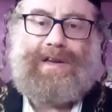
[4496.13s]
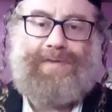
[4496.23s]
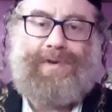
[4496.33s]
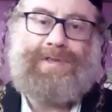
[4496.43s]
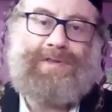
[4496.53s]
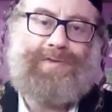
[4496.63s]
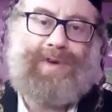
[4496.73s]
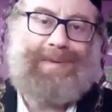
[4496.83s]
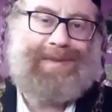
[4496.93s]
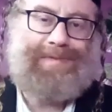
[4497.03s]
refused to
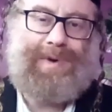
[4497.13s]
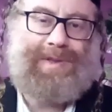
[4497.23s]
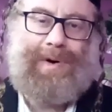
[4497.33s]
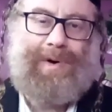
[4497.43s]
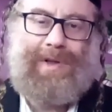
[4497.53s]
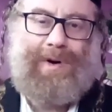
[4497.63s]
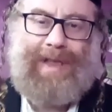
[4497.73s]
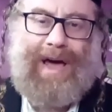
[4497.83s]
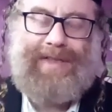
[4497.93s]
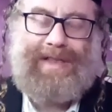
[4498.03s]
forgive, but all
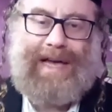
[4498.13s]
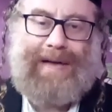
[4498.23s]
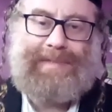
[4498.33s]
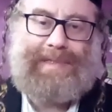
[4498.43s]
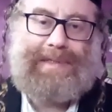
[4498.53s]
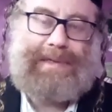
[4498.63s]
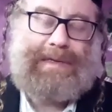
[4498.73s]
all other times.